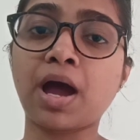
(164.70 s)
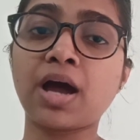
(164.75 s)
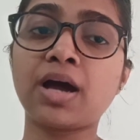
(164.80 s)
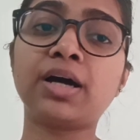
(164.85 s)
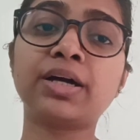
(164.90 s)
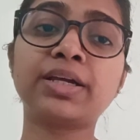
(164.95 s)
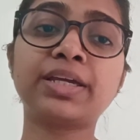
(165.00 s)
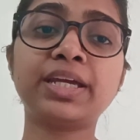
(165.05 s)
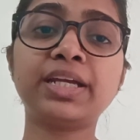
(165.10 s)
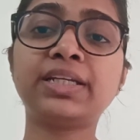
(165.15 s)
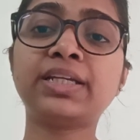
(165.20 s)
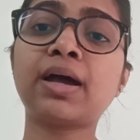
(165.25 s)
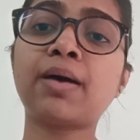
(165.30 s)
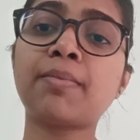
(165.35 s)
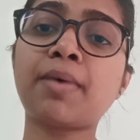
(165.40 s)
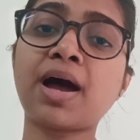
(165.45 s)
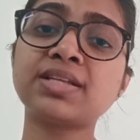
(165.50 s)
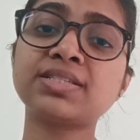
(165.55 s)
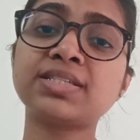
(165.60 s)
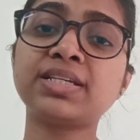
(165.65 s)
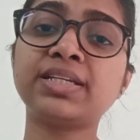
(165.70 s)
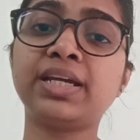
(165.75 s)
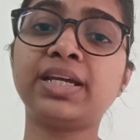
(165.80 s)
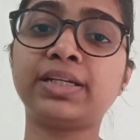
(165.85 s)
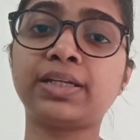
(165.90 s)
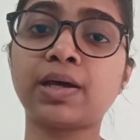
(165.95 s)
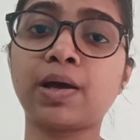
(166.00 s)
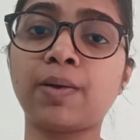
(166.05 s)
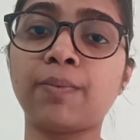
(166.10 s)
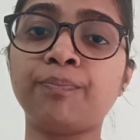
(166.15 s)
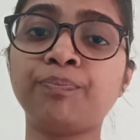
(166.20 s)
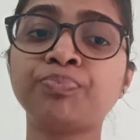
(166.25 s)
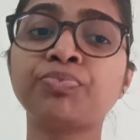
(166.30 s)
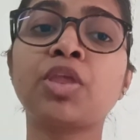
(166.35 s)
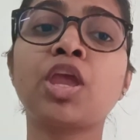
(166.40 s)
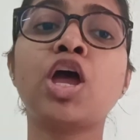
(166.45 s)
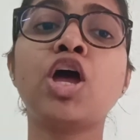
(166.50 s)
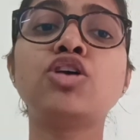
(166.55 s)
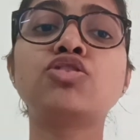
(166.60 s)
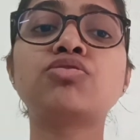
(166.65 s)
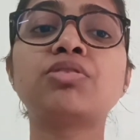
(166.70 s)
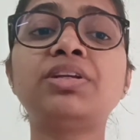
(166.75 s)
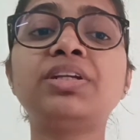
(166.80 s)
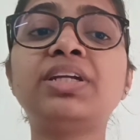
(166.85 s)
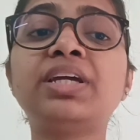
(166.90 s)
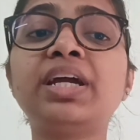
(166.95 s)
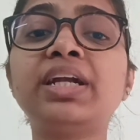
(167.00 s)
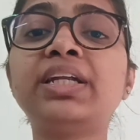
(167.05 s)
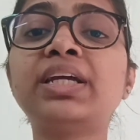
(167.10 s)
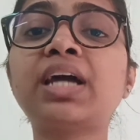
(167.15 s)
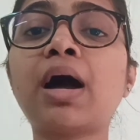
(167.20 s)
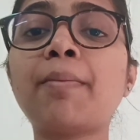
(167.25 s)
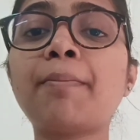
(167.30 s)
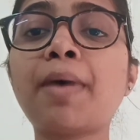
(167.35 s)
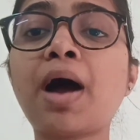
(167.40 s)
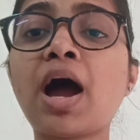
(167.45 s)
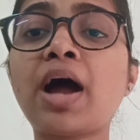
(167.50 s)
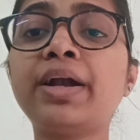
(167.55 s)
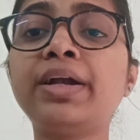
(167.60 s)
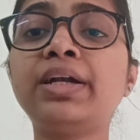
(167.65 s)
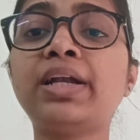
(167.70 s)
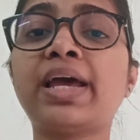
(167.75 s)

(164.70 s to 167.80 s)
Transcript: git commands and github. So in git command,